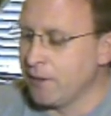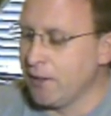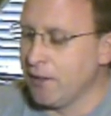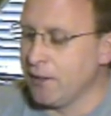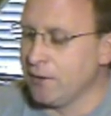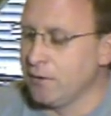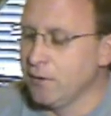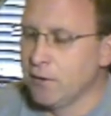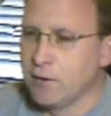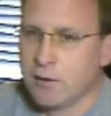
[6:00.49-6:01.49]
and
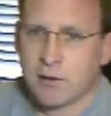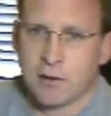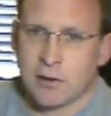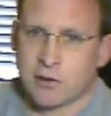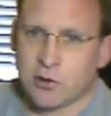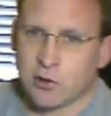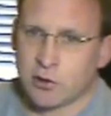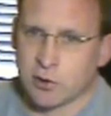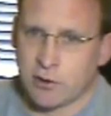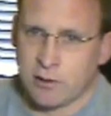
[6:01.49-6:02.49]
it's
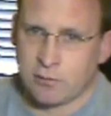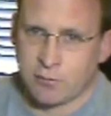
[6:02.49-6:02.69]
usually